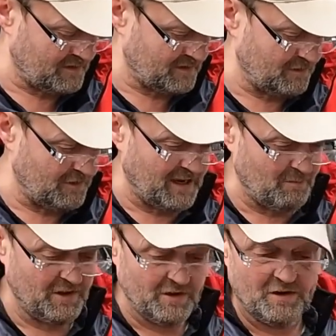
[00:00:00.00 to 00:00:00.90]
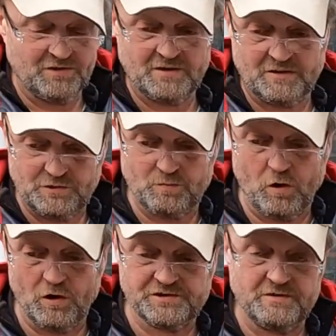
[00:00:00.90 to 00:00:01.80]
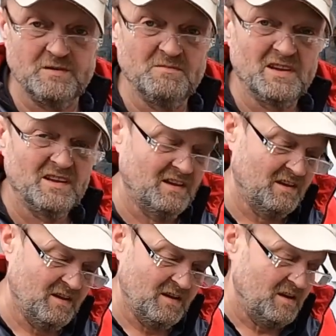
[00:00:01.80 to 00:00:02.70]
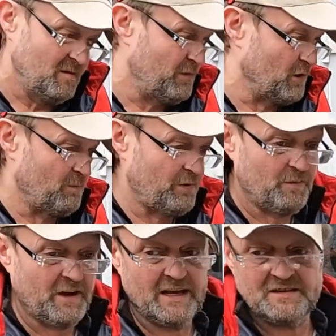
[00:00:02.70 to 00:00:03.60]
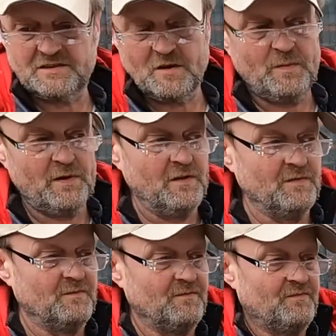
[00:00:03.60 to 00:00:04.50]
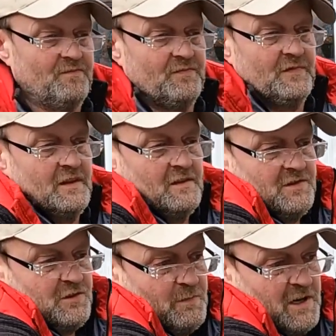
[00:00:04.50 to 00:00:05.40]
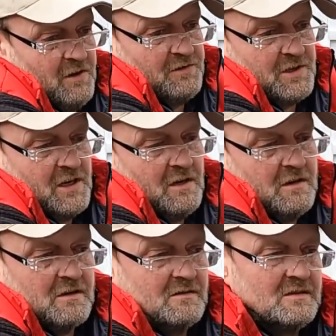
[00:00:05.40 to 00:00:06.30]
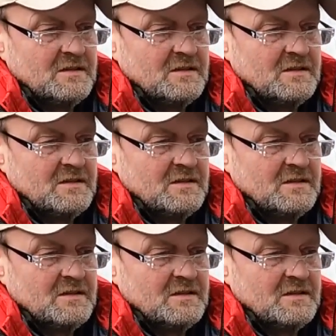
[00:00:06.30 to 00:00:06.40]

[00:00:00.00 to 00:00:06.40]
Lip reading: So again, with those, I'll just water them, put a propagator top on, and they should be good to go.